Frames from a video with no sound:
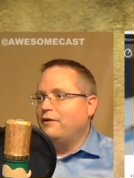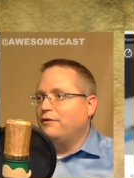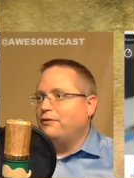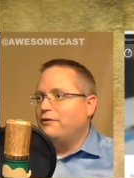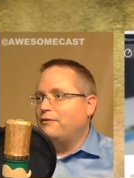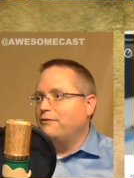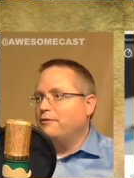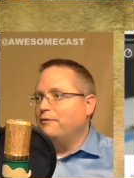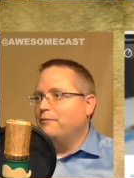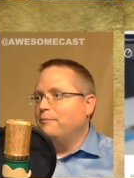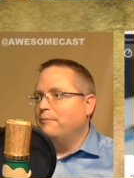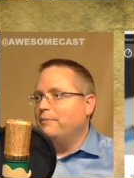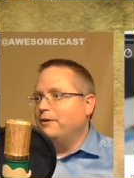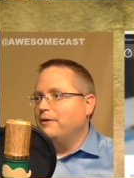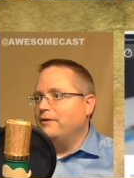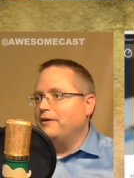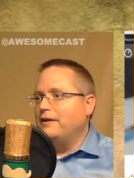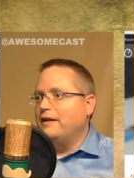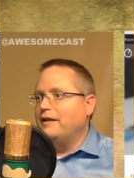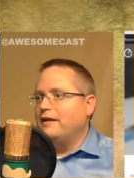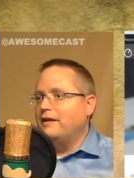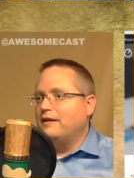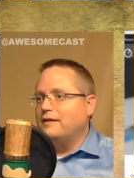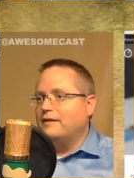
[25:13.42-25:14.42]
know, through
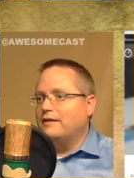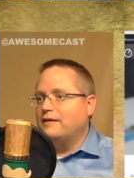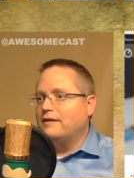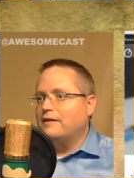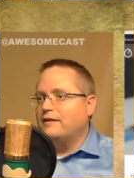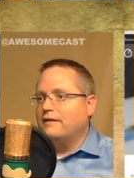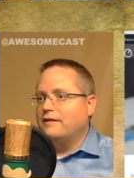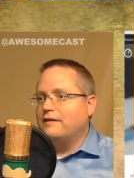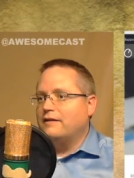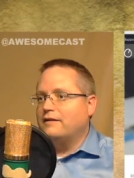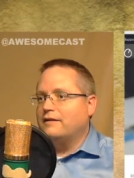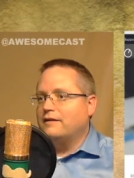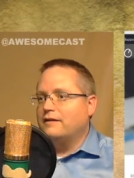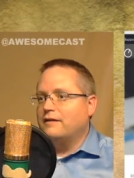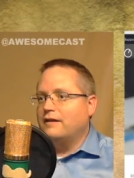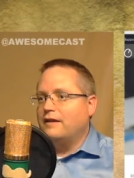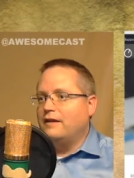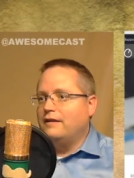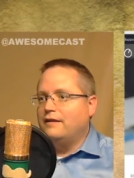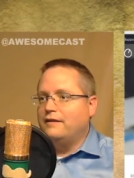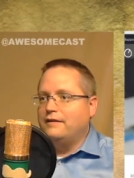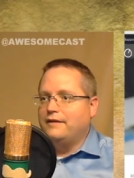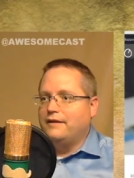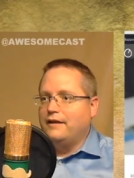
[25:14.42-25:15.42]
building their
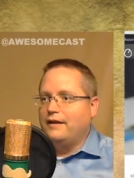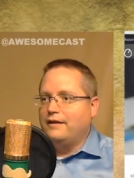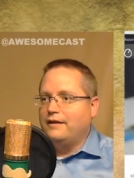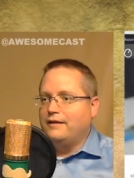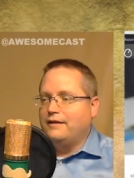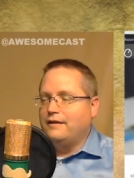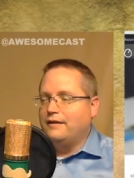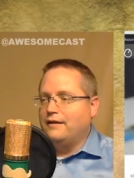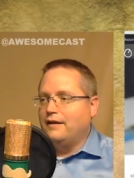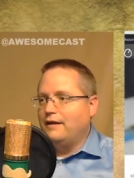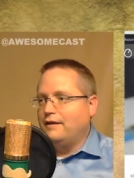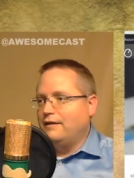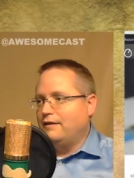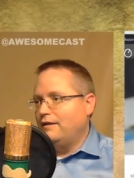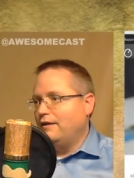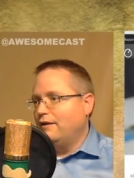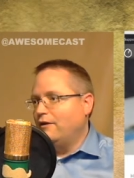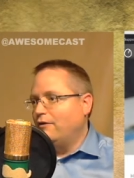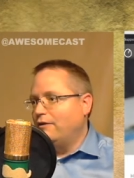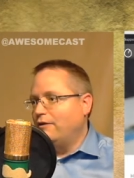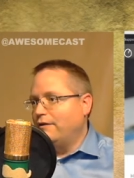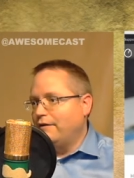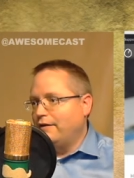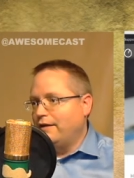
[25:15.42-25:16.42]
and you
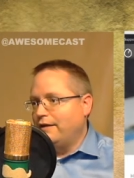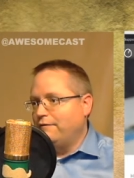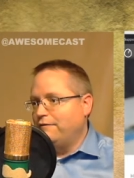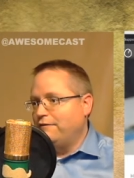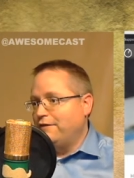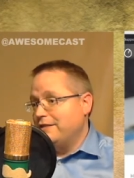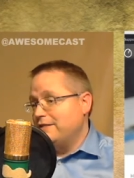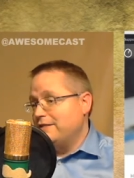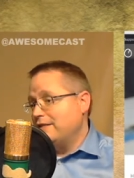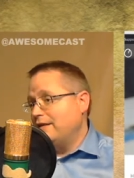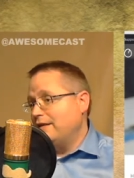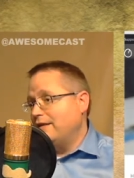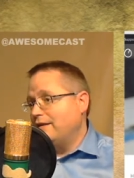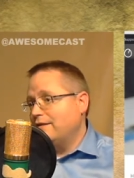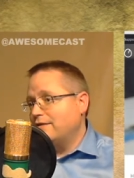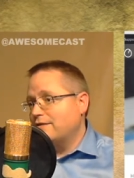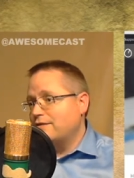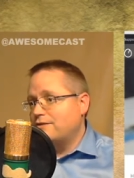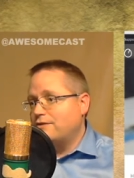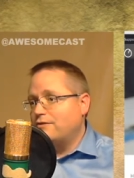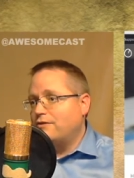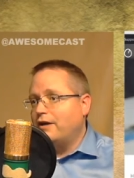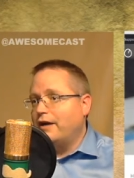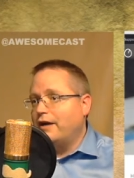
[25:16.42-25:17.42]
know, envisioning their
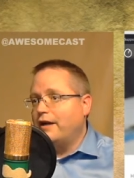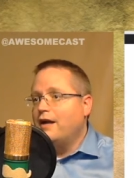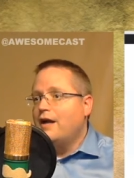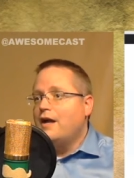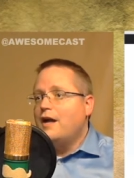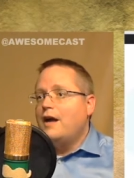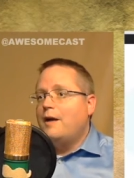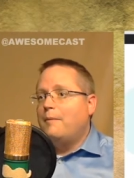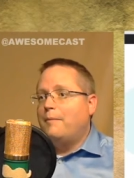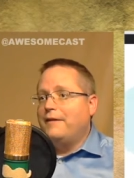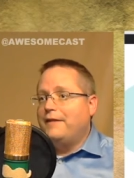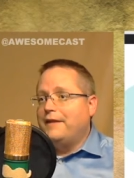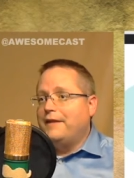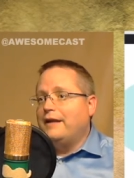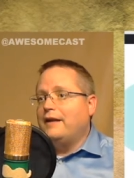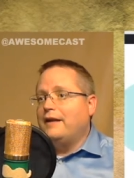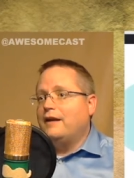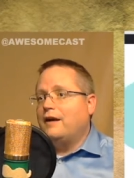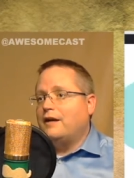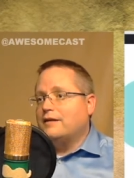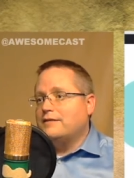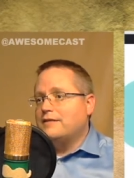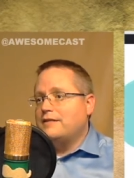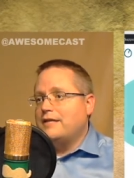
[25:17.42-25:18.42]
story. But then
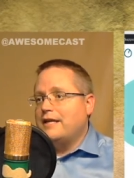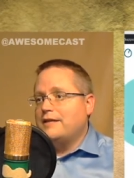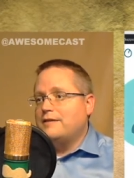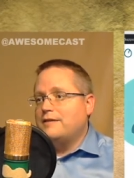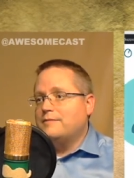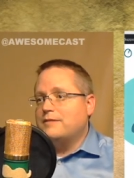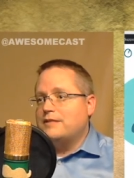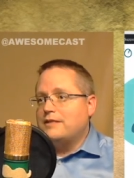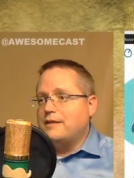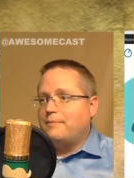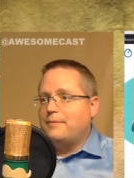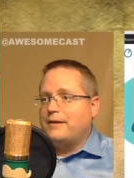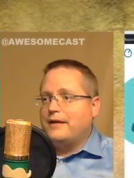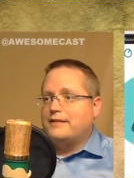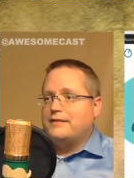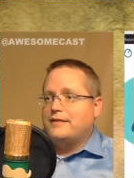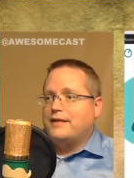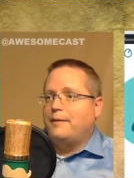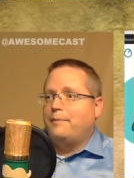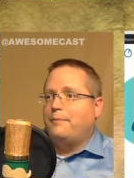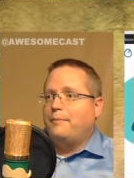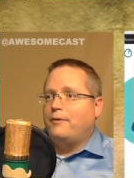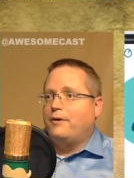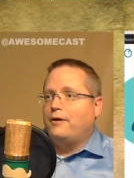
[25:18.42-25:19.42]
it also takes them step by
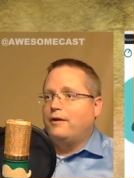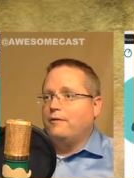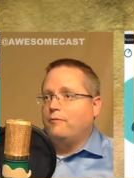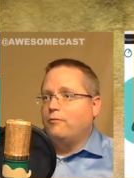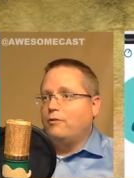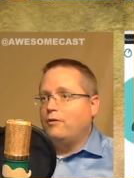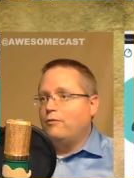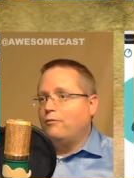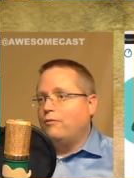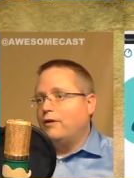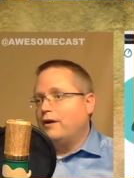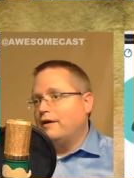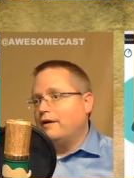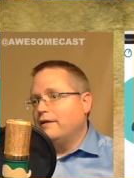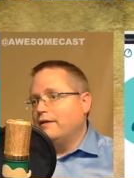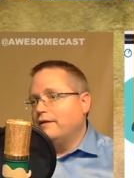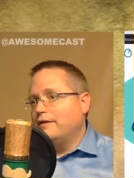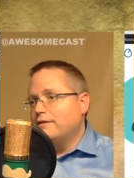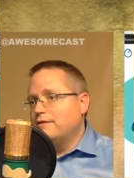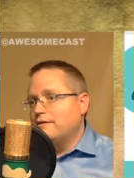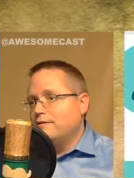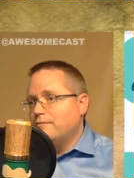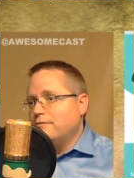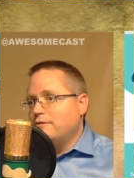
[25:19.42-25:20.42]
step on, well, what are the
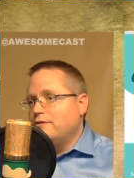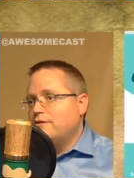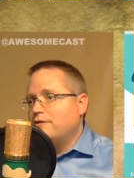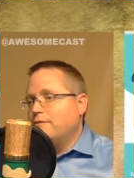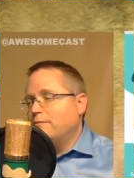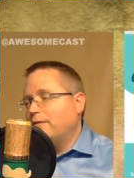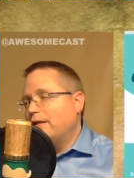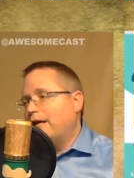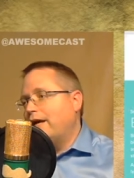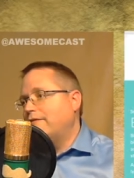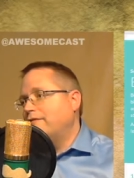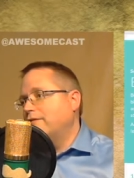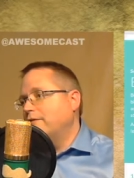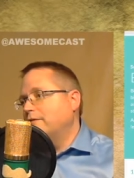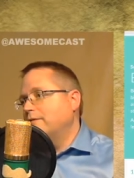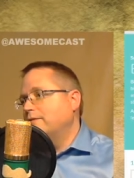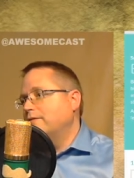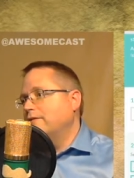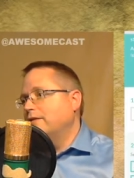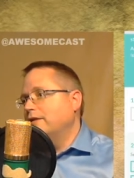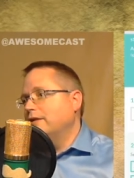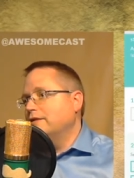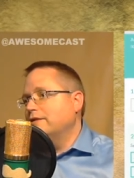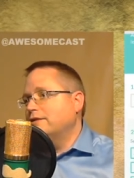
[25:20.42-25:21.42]
distribution platforms
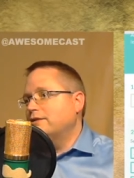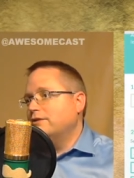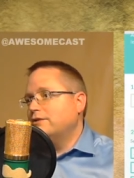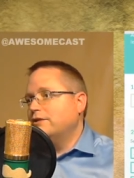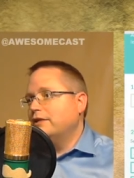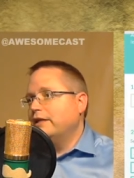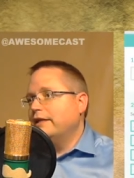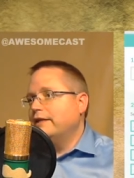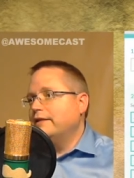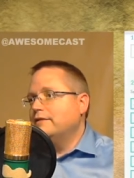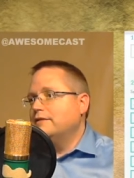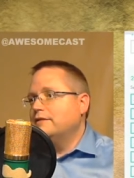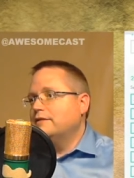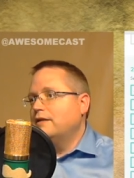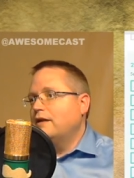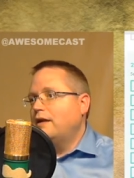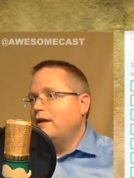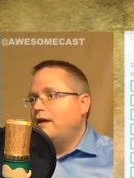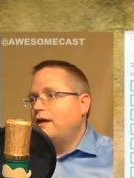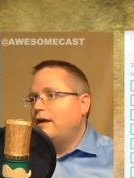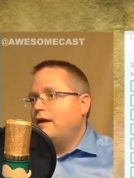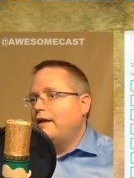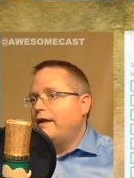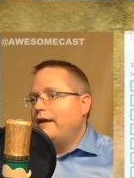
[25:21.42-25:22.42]
for those stories?
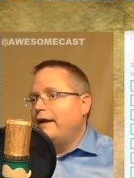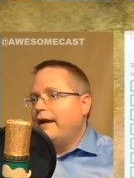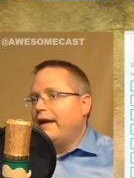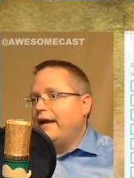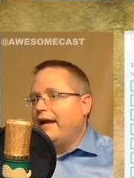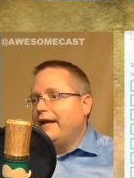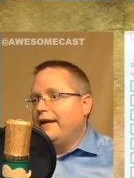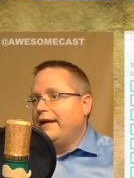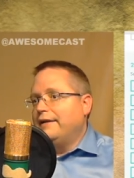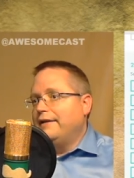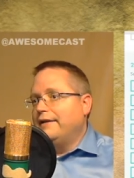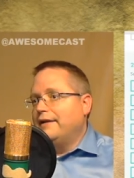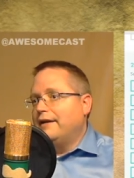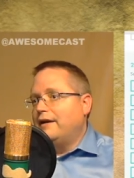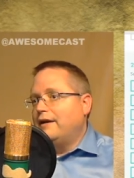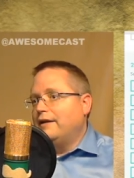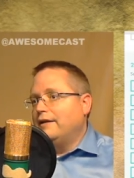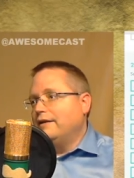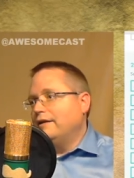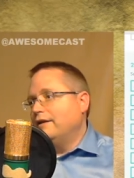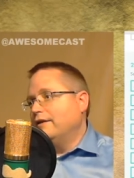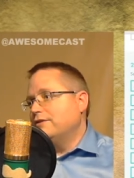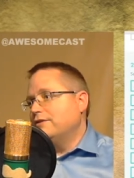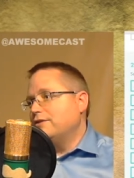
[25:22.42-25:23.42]
And
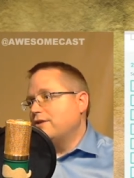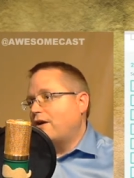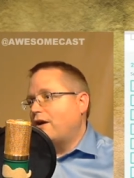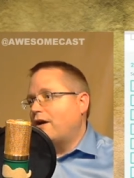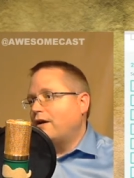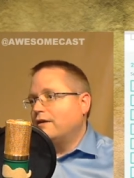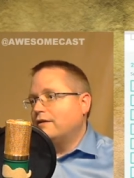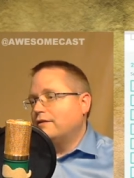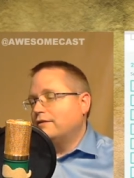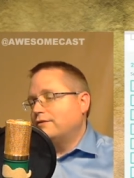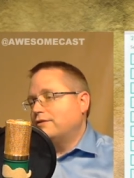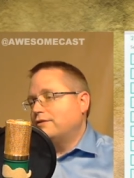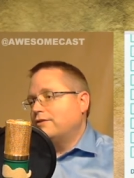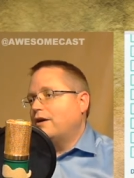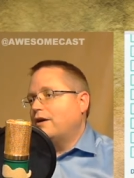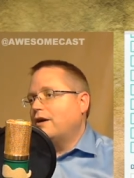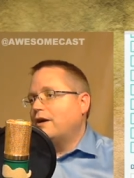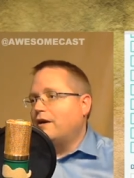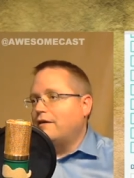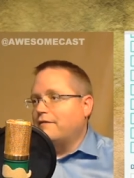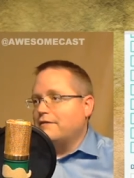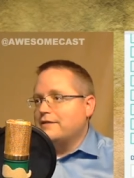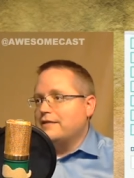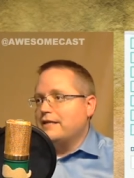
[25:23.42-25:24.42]
you know, to our
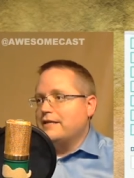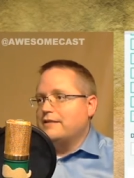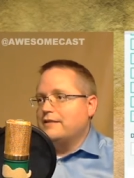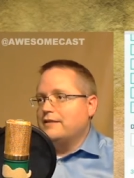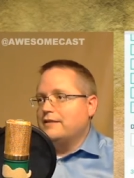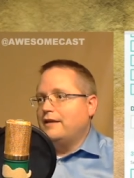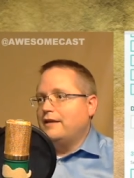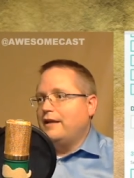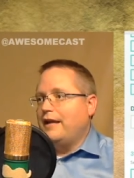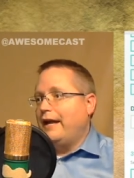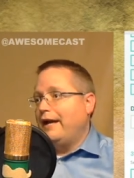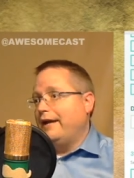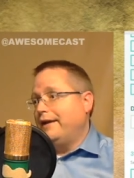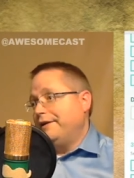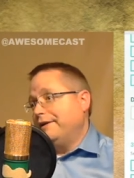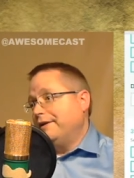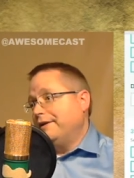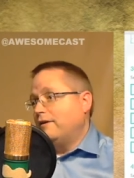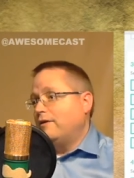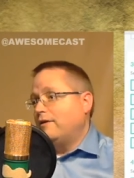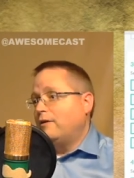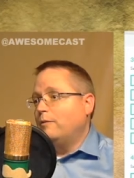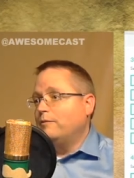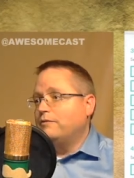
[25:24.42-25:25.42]
conversation today, you
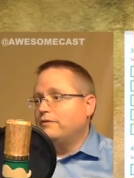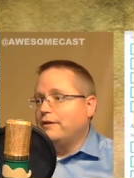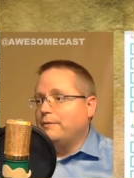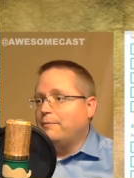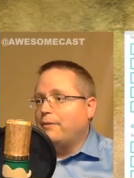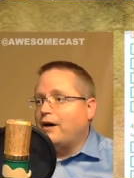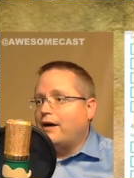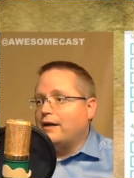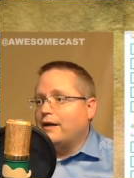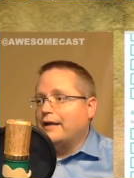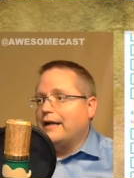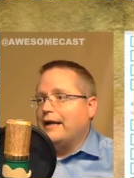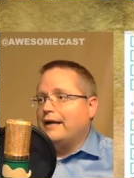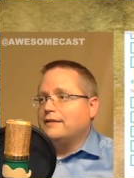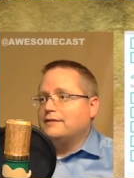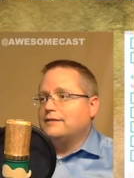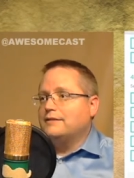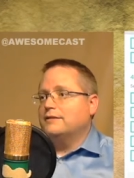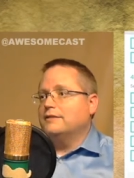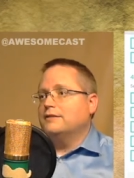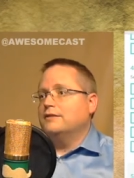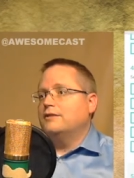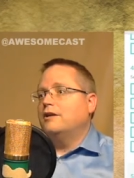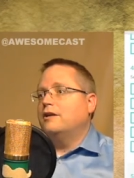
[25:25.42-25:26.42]
know, hopefully
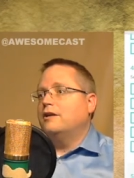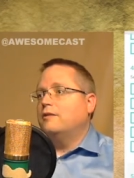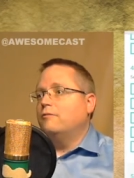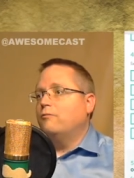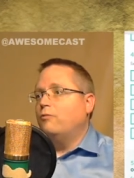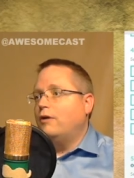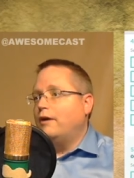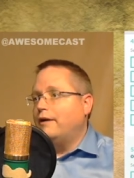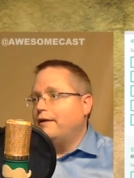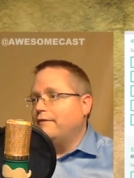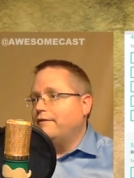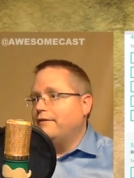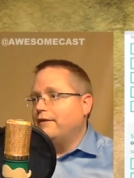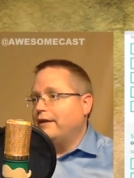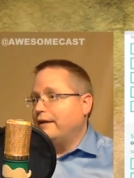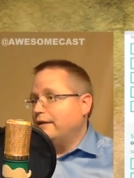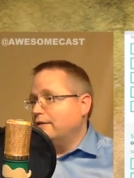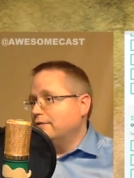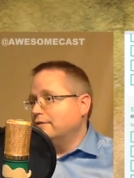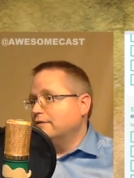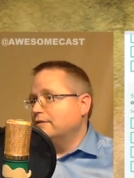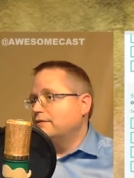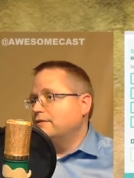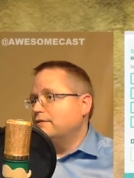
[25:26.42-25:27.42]
podcasters are one of
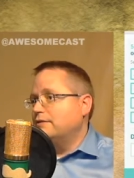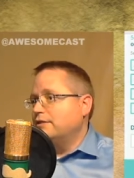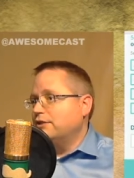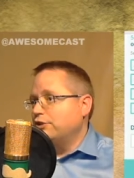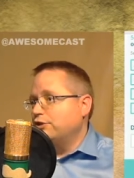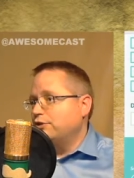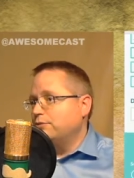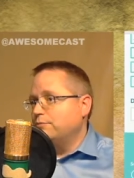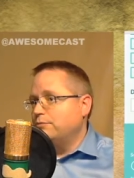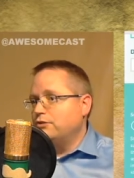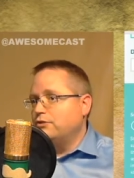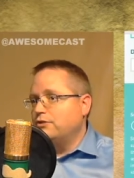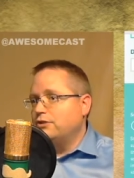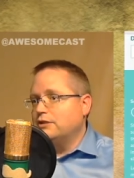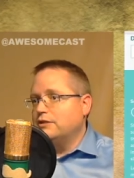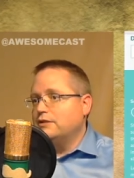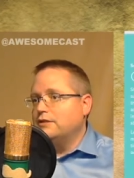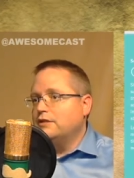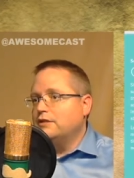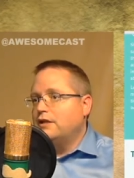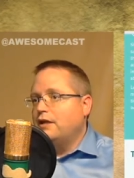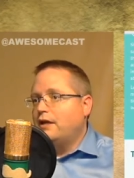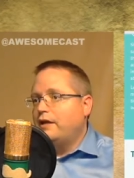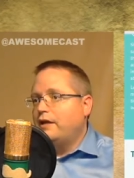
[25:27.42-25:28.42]
those distribution